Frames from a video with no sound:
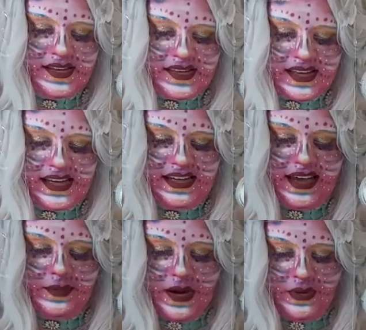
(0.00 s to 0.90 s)
Skin
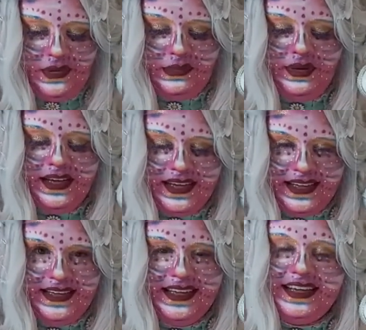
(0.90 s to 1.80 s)
and Mary
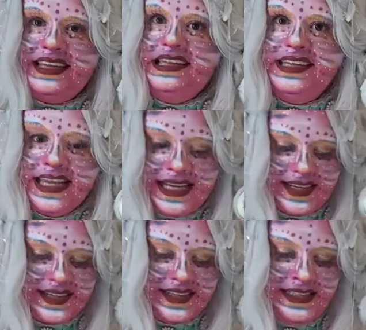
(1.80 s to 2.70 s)
Rinky Dinky
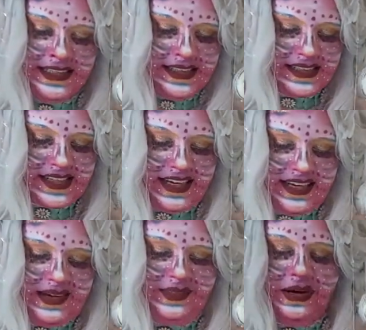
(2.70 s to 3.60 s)
Dink. Skin
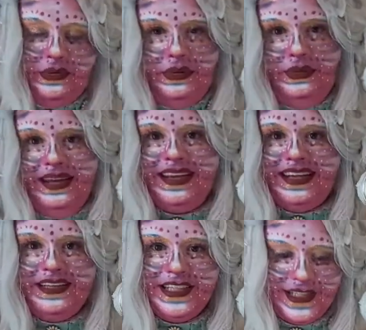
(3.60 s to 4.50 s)
and Mary
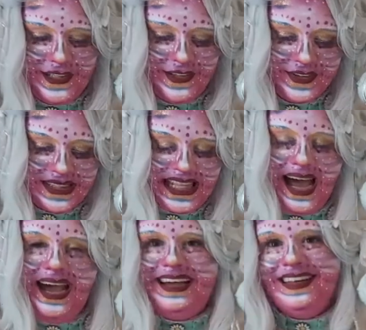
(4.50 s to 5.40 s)
Rinky Do,
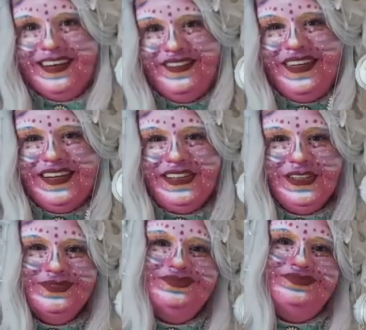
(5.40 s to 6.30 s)
I love
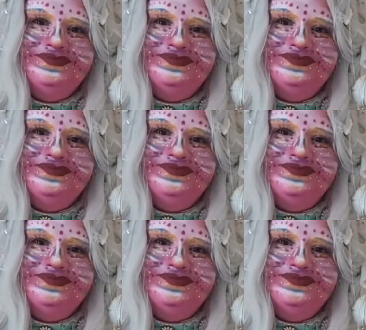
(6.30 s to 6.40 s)
you.